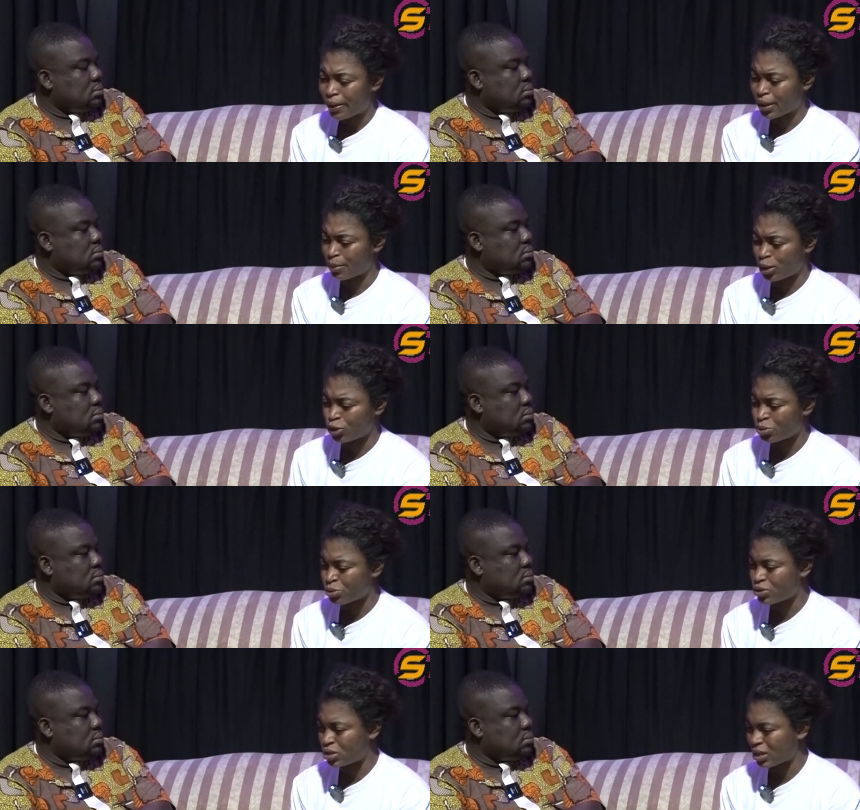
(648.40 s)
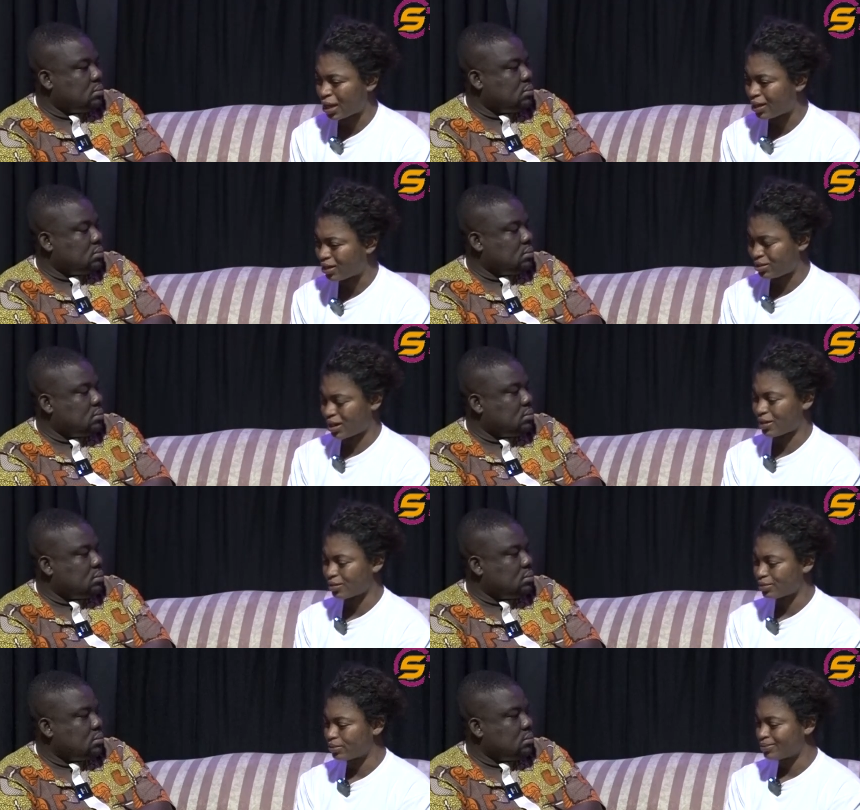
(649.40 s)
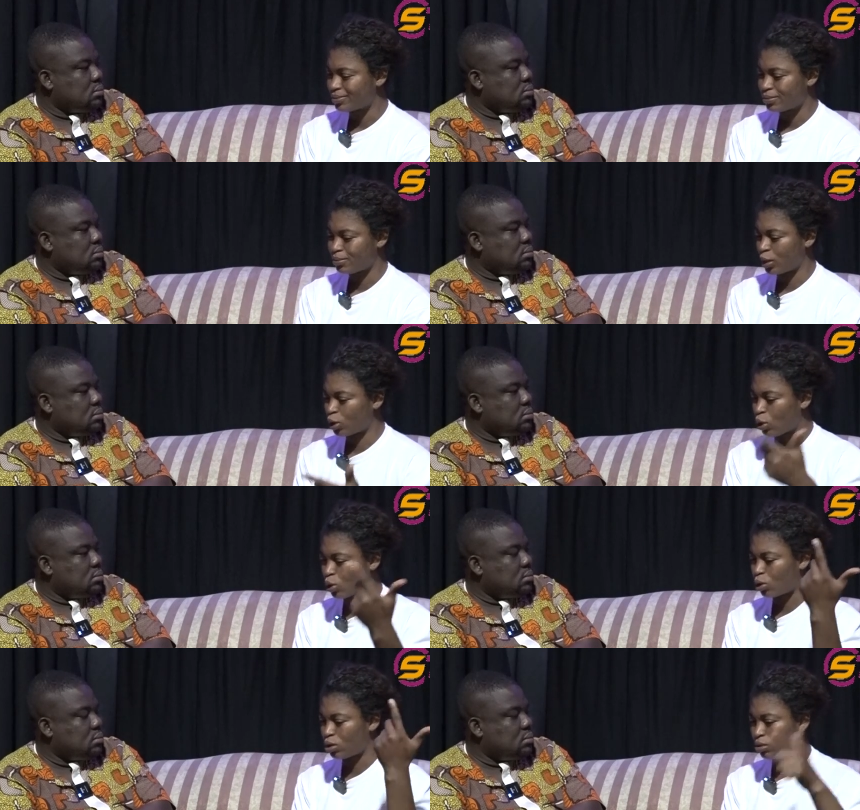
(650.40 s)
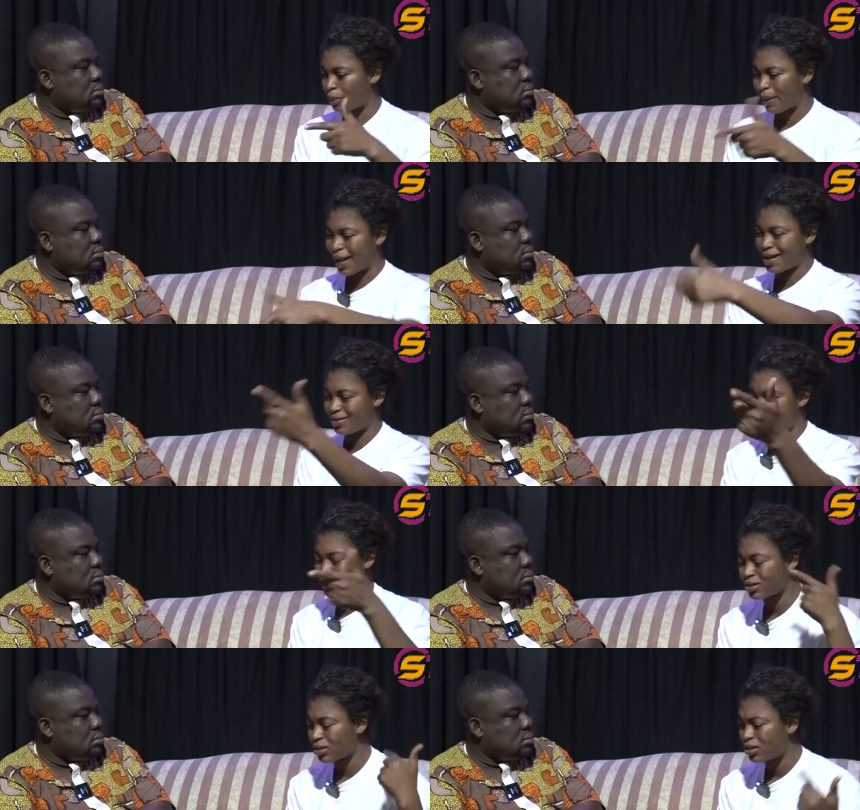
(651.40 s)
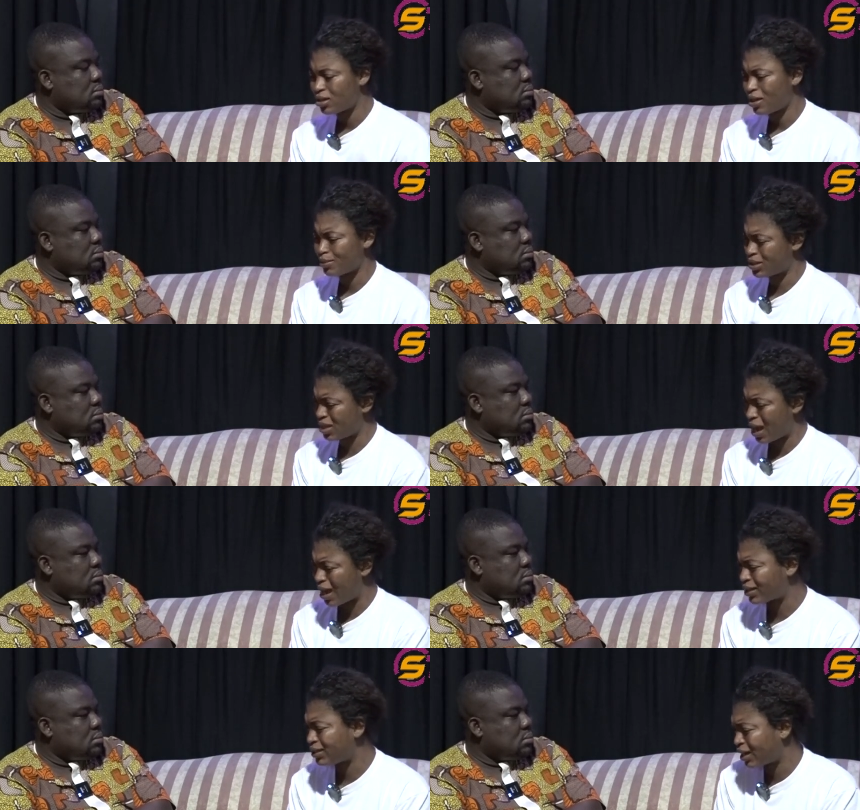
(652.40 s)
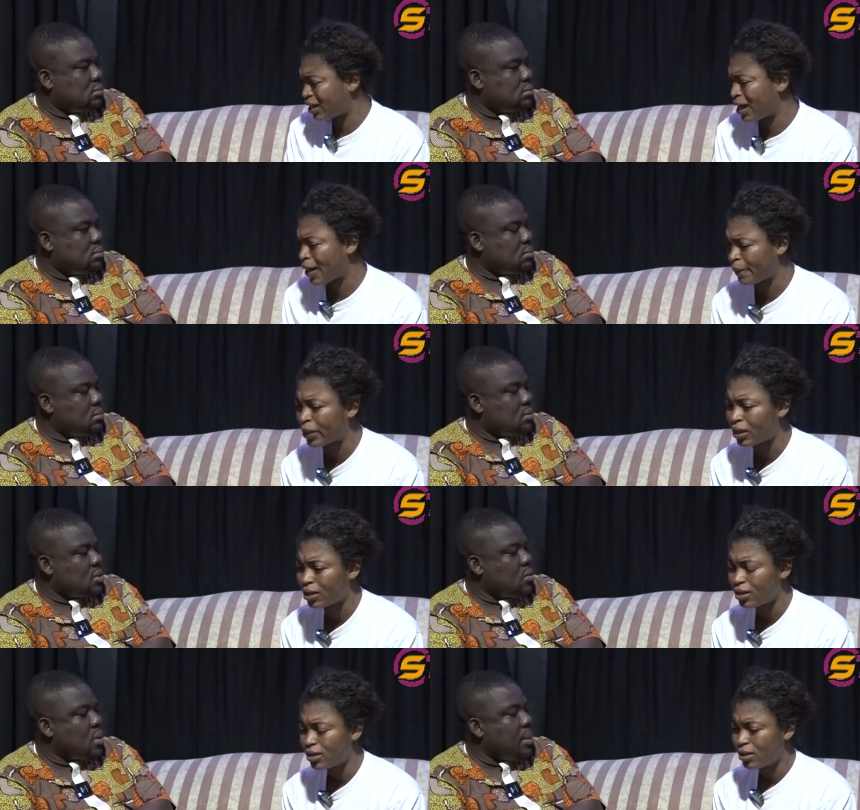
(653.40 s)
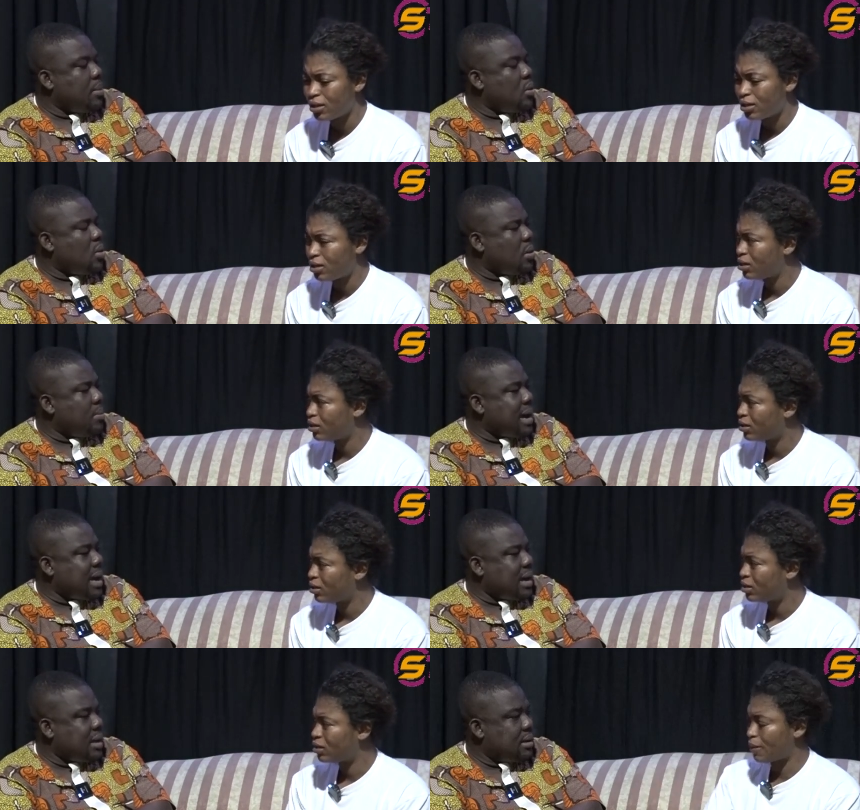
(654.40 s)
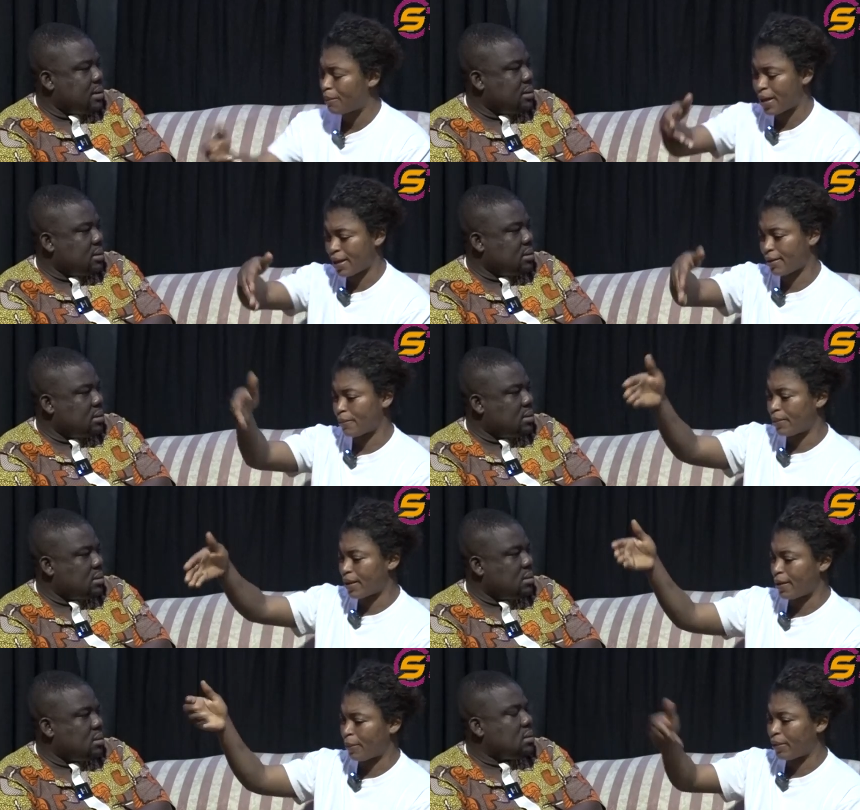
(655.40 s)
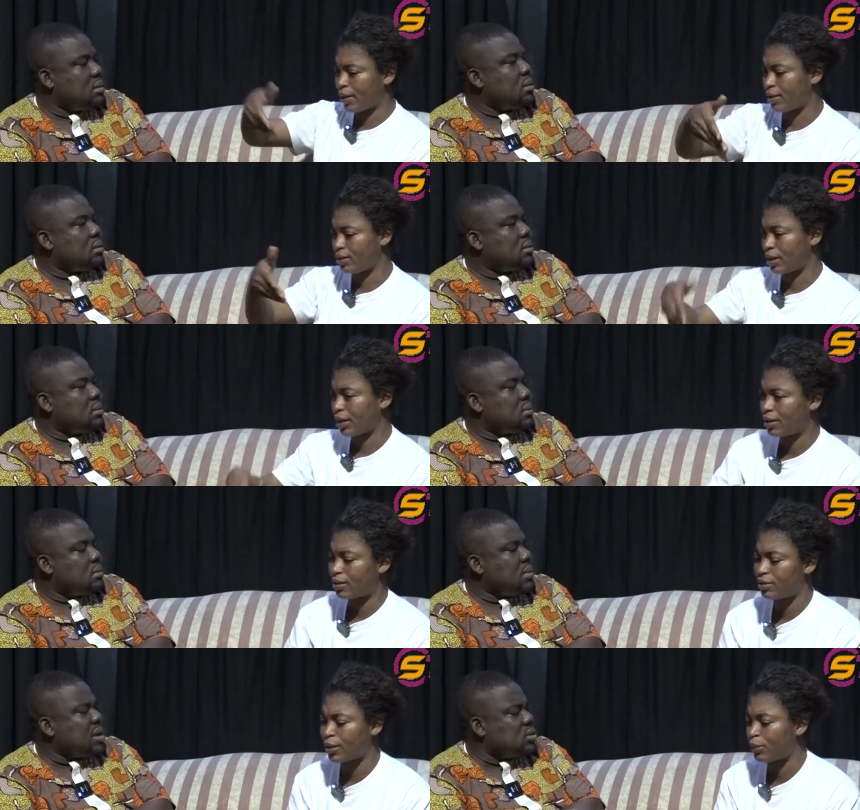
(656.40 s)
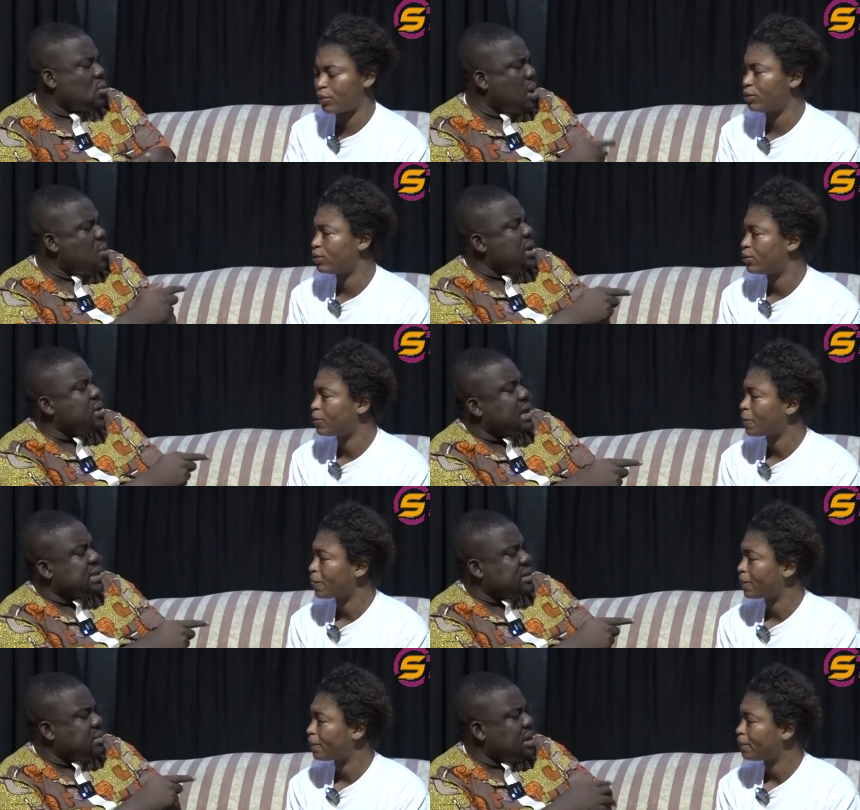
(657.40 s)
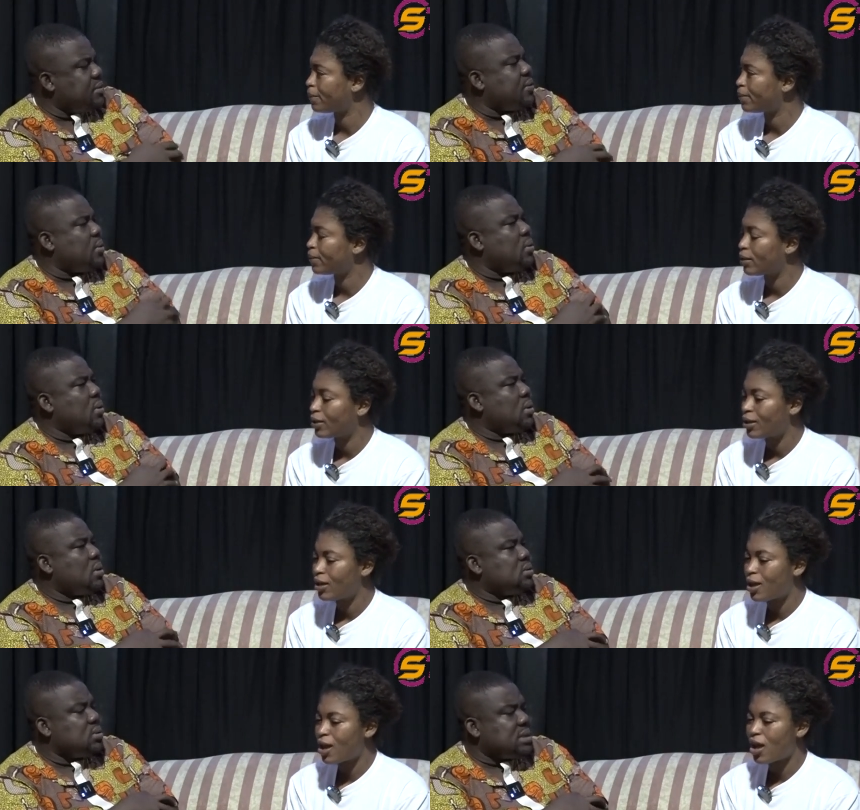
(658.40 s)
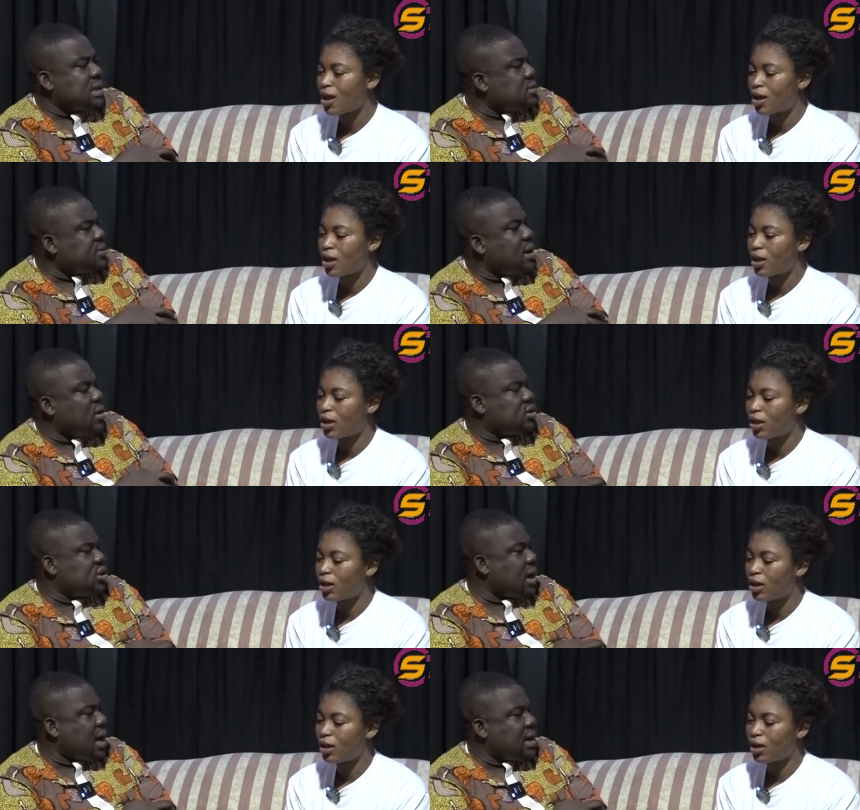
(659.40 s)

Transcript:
Speaker 1: Na me no monsa. Na me call bars. Me say ah, then I have me.
Speaker 2: Um, okay, bar.
Speaker 1: Bar, bar, bar, like.
Speaker 2: But um, so where were you getting money for to satisfy your drug